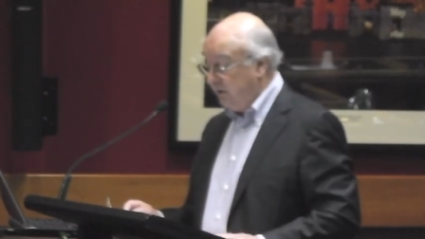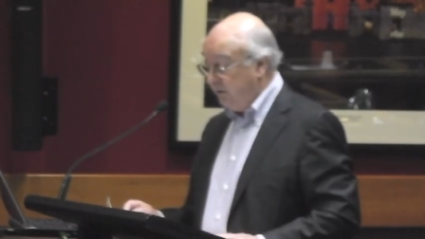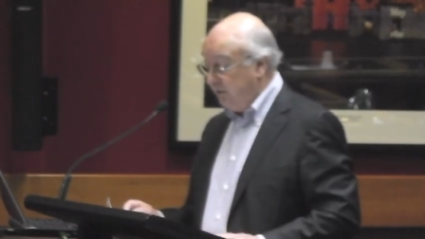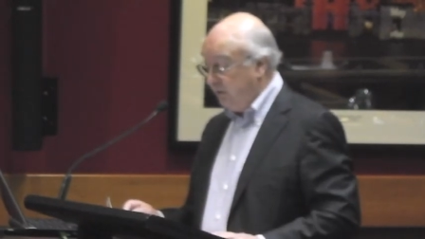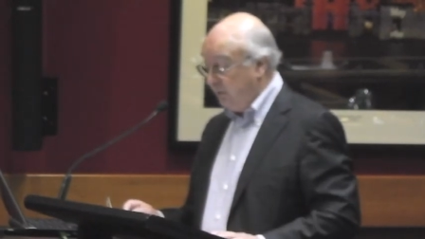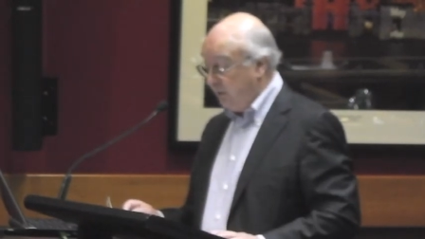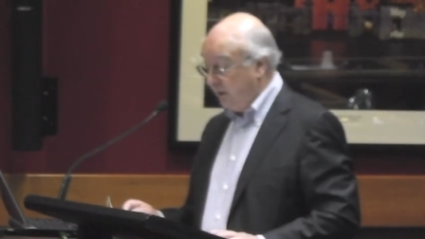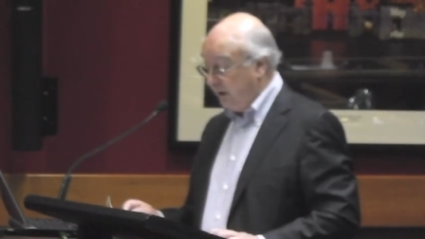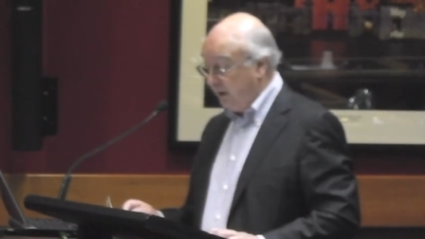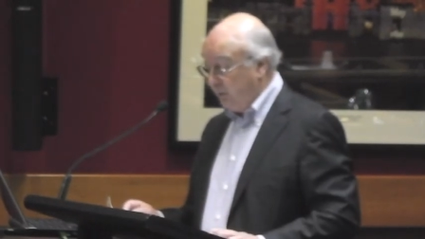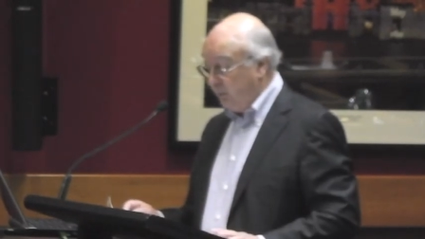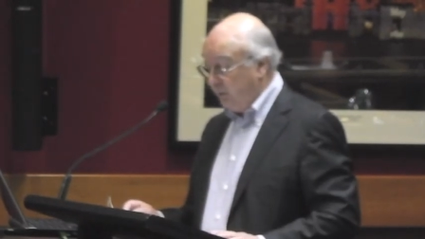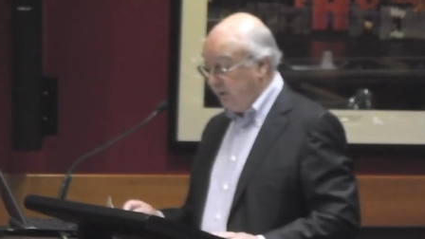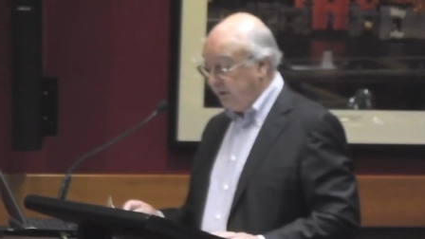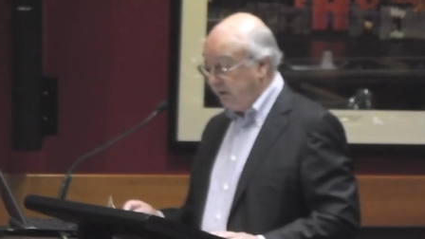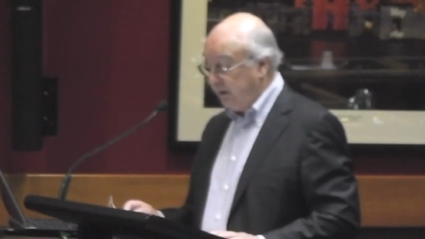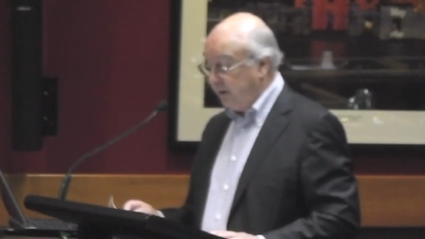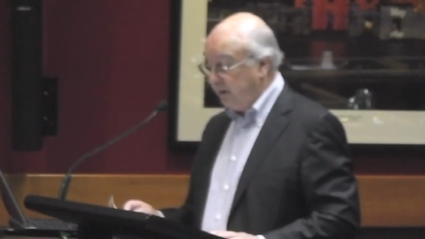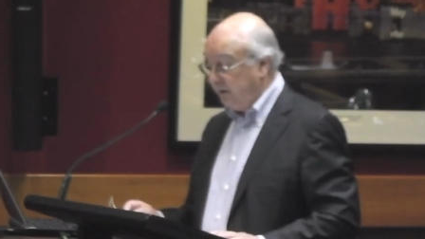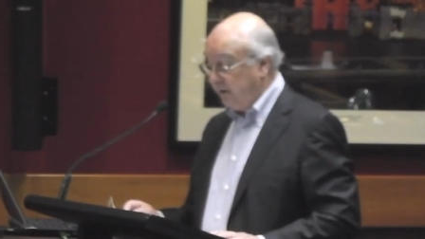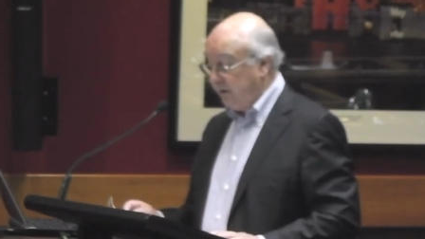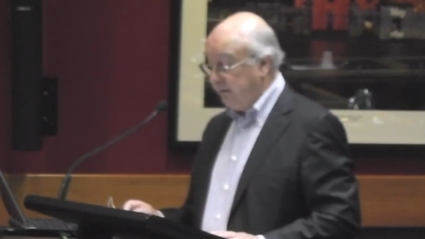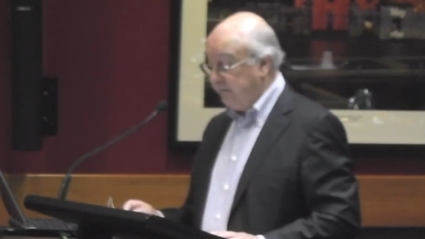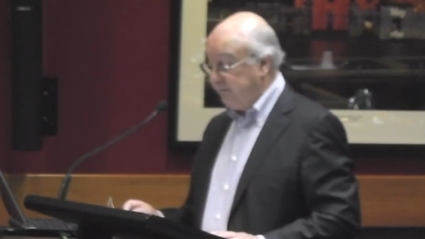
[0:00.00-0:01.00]
you
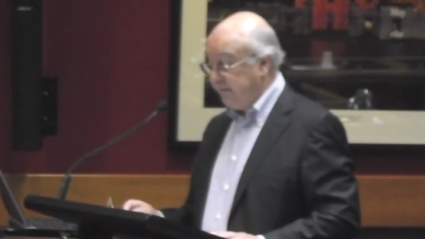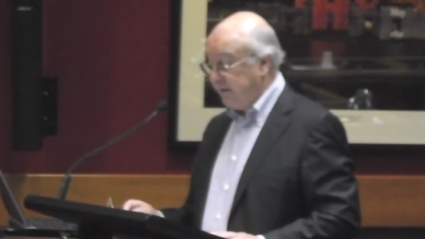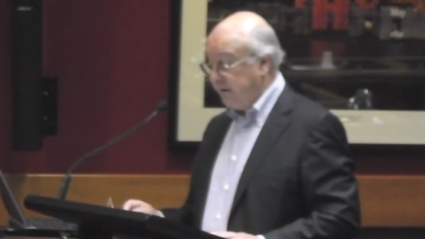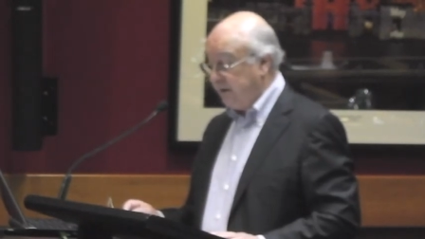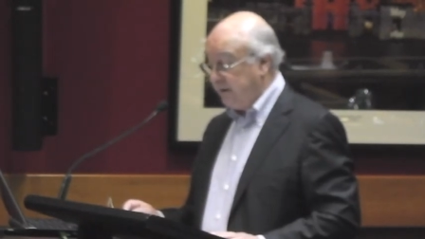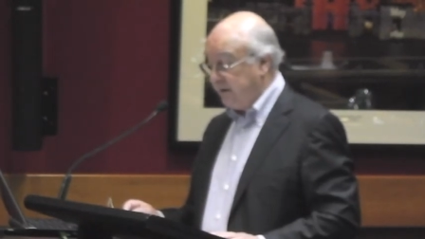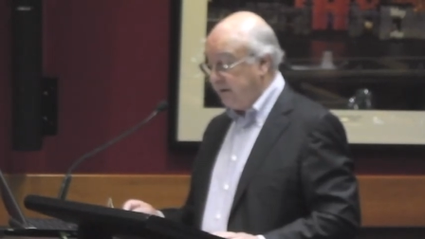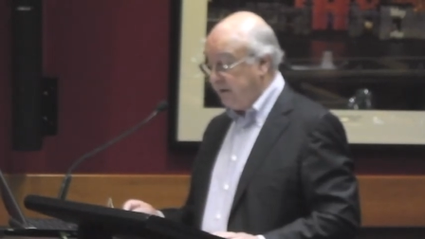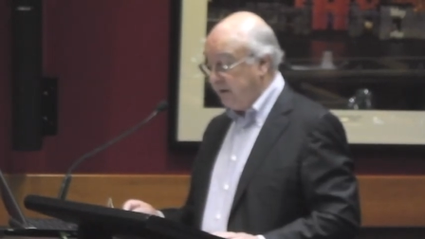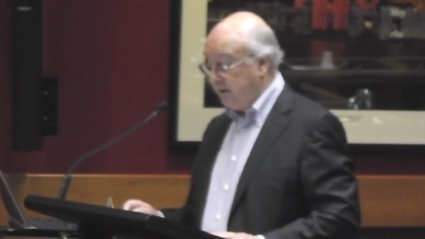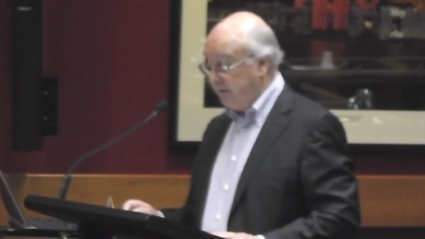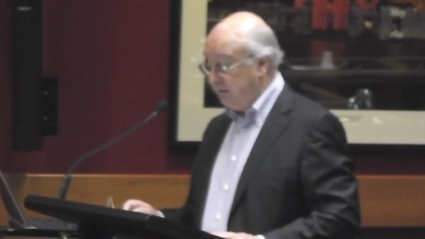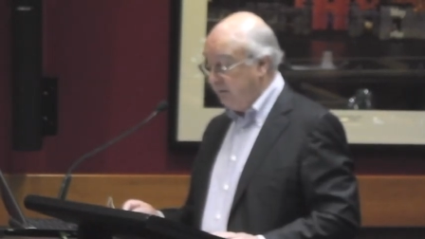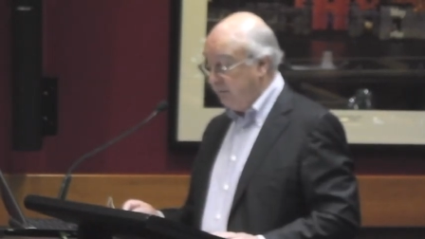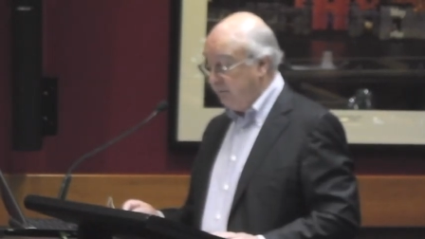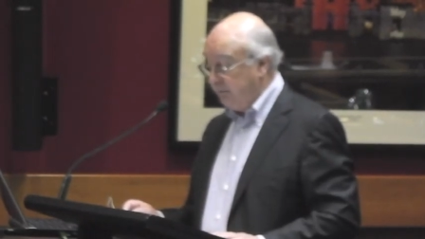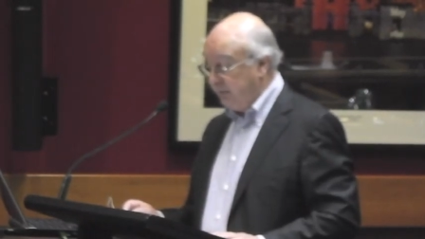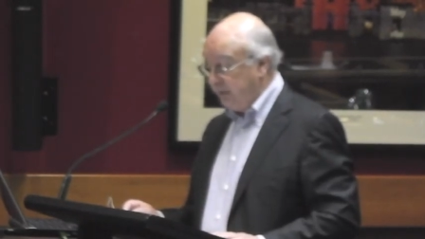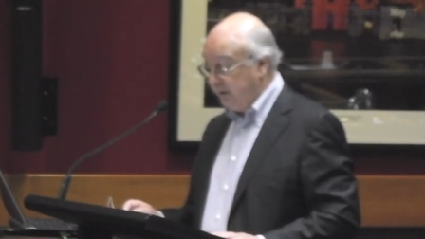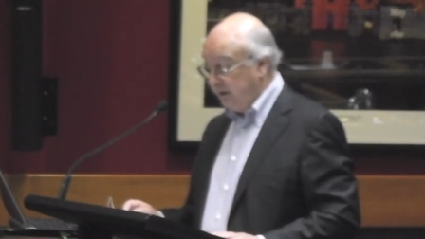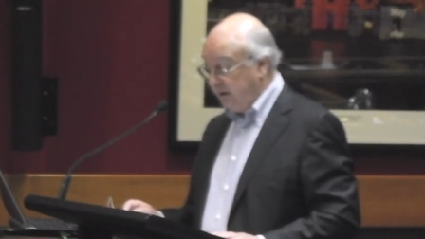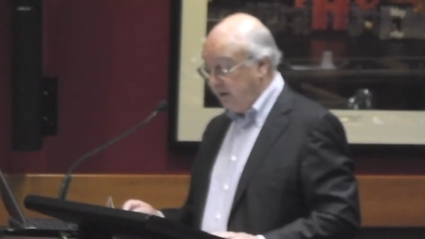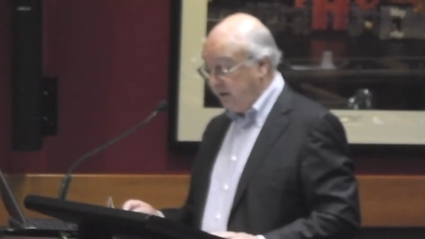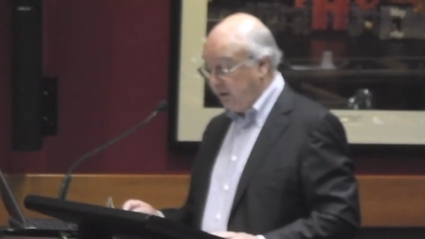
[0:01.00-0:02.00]
unwittingly validate
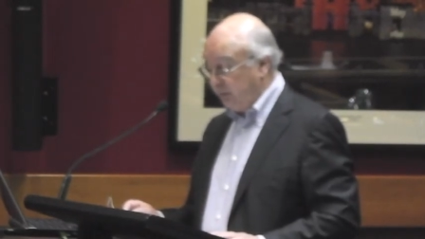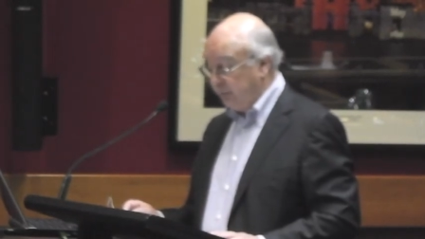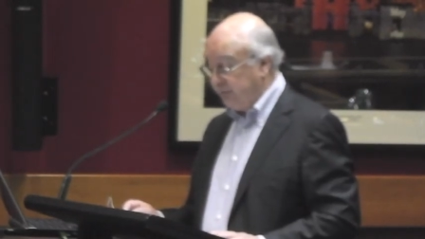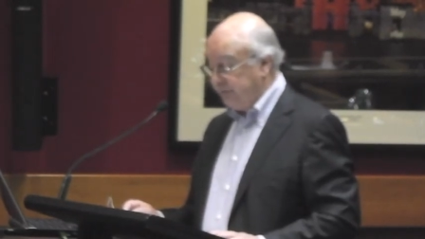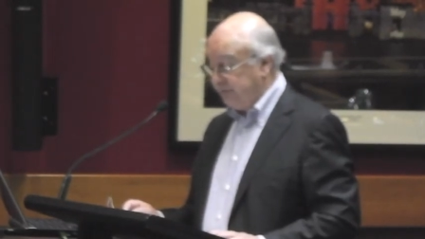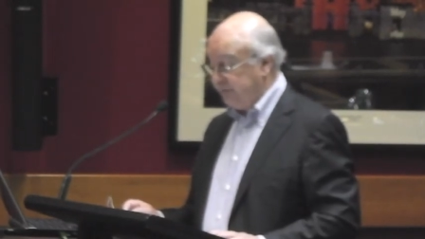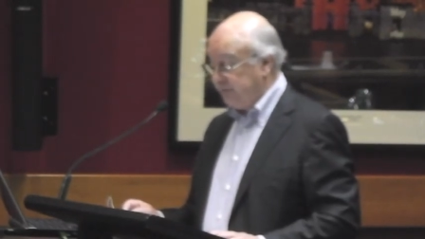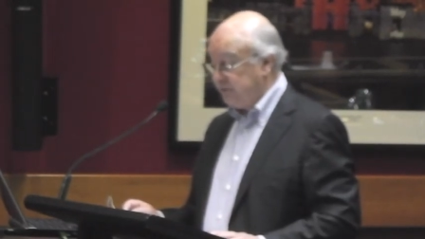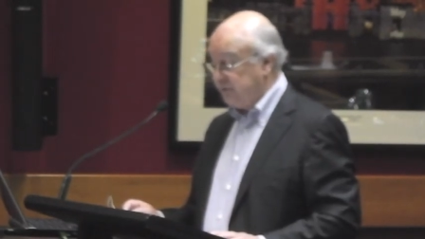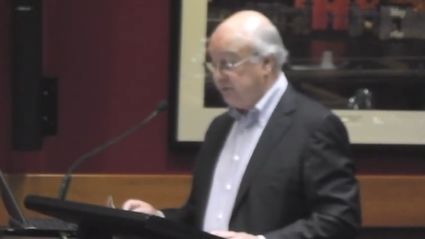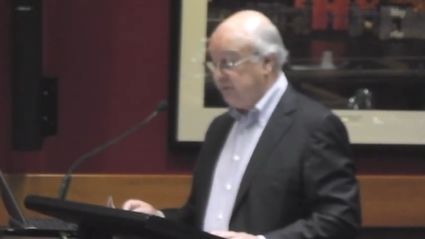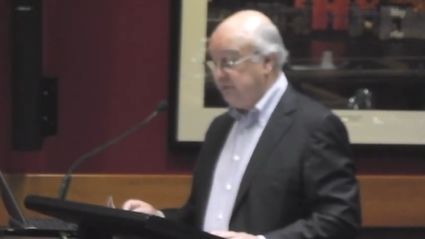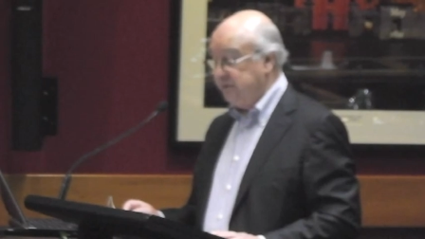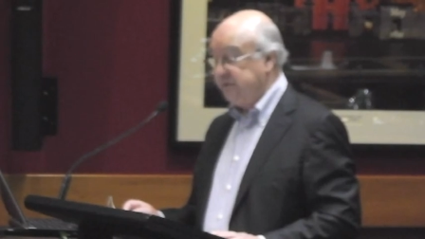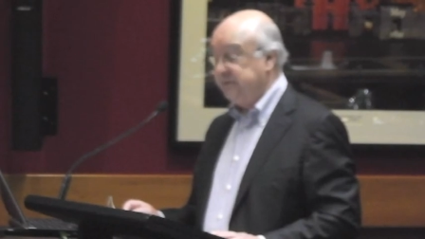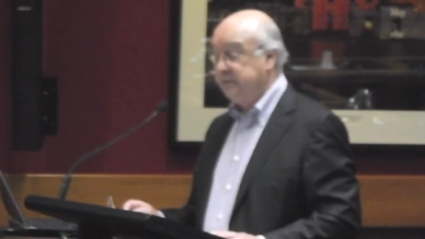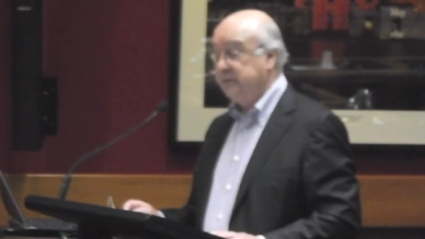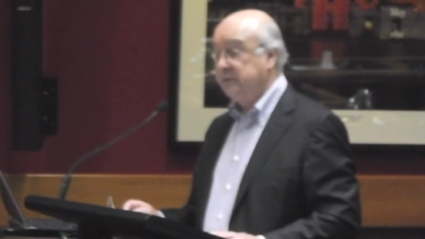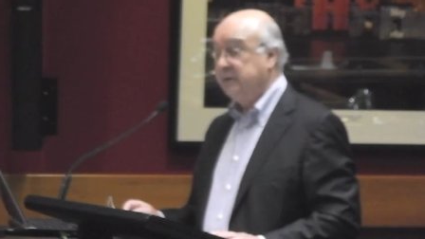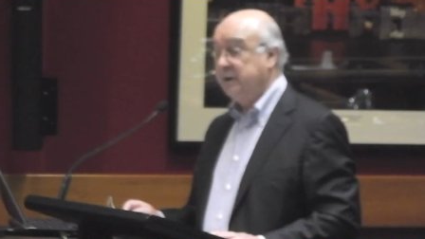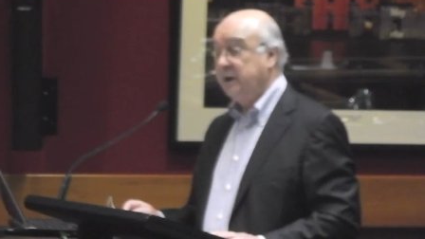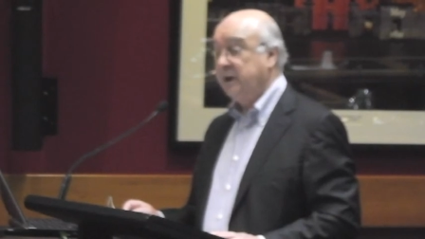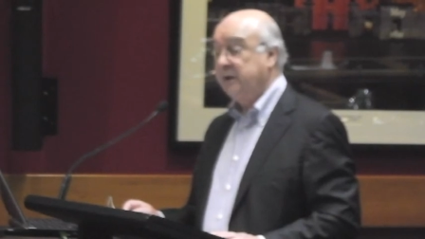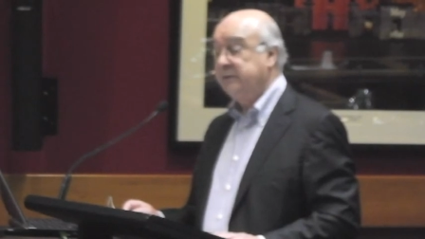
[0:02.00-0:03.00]
political
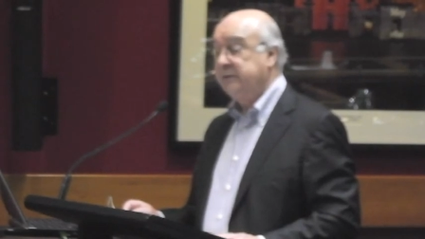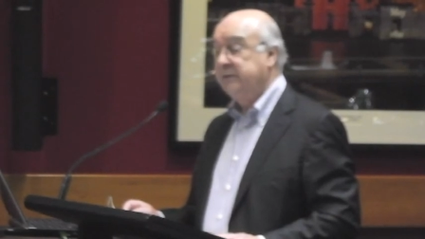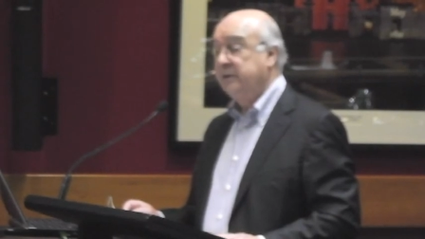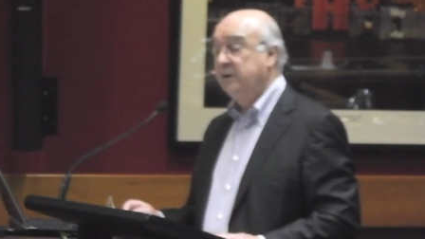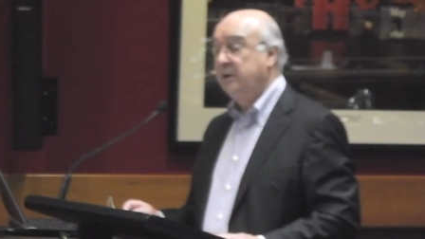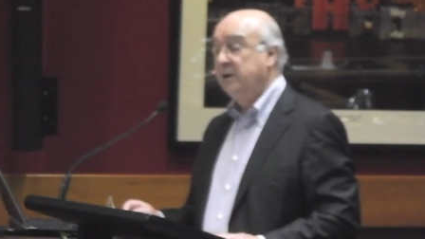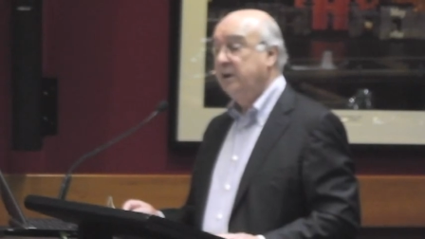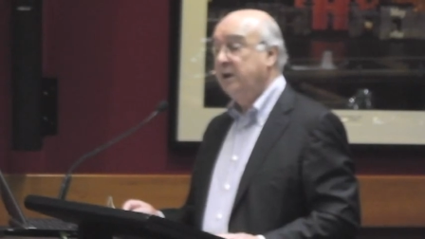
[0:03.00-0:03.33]
positions that